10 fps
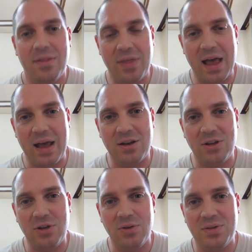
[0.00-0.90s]
that
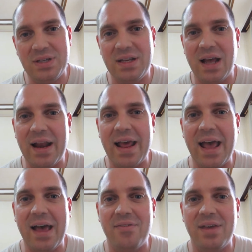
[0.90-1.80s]
you did not
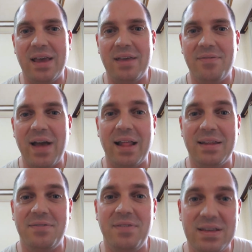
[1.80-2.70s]
have a
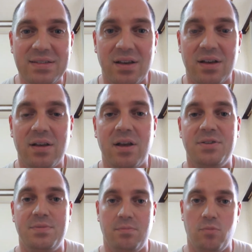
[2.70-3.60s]
valid visa,
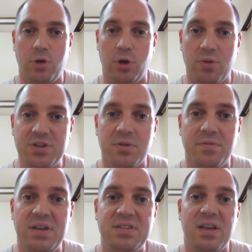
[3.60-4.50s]
because your original
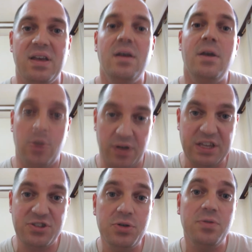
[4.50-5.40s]
visa, your
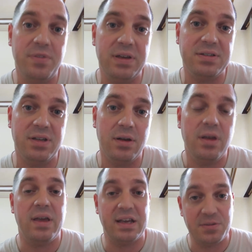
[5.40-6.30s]
E2 visa,
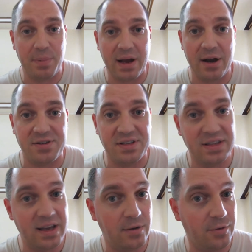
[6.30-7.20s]
expires at
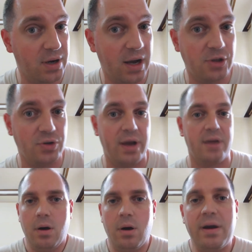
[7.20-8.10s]
the end of your
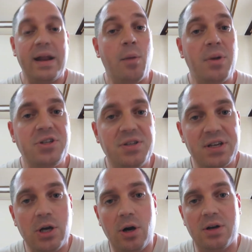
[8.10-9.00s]
contract. Alright, how much
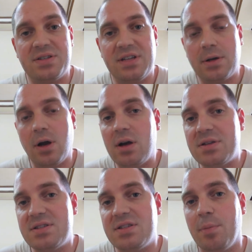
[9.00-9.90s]
does it cost? It
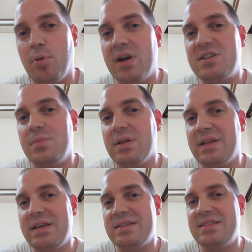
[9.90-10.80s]
costs
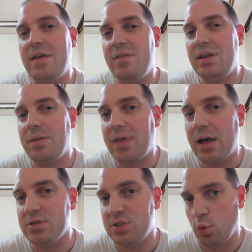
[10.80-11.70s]
approximately
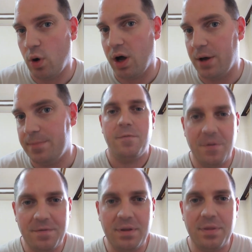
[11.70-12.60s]
70,000 won.
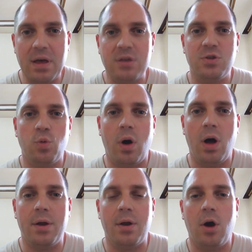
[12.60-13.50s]
50,000
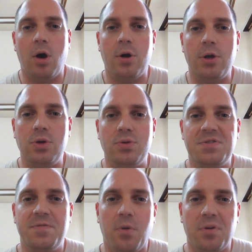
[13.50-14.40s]
won are
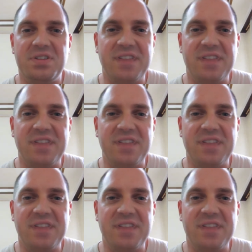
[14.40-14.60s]
used for